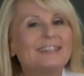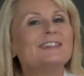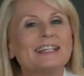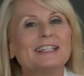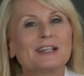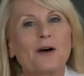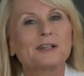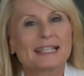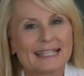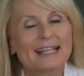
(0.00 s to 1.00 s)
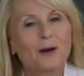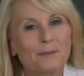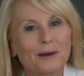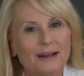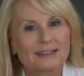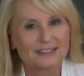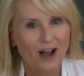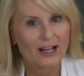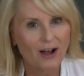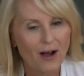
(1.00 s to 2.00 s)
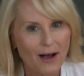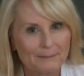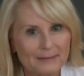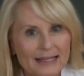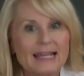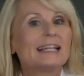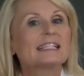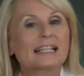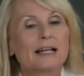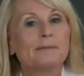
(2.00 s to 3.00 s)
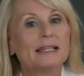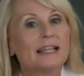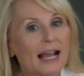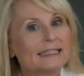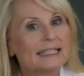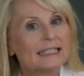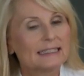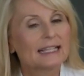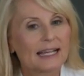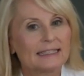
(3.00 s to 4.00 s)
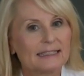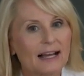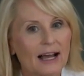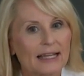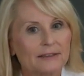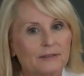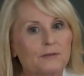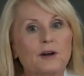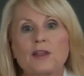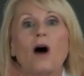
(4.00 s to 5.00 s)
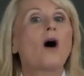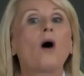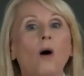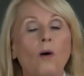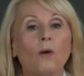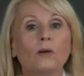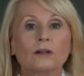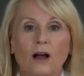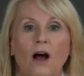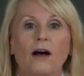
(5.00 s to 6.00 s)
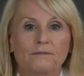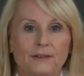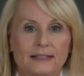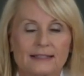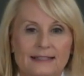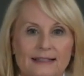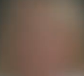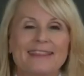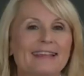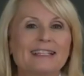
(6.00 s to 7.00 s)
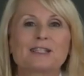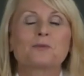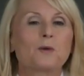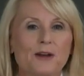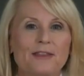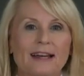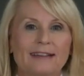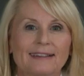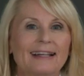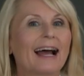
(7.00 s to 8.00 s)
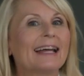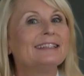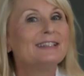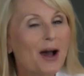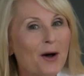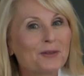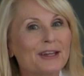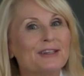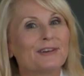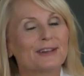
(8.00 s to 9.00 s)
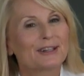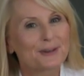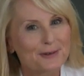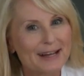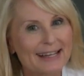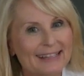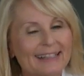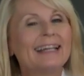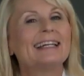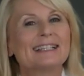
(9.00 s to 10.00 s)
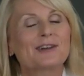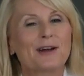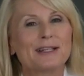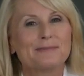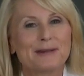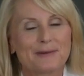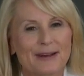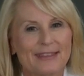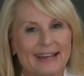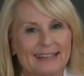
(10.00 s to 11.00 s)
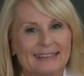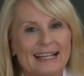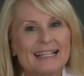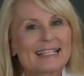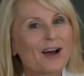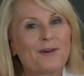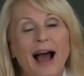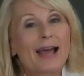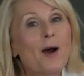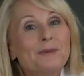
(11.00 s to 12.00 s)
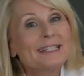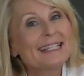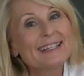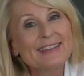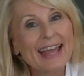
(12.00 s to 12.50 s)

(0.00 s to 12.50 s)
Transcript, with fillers: you need to go to seagullbook.com. And it's going to be $19.99 for the whole conference. I think it's worth it, and I know that you'll agree it's going to be worth it. So I hope to see you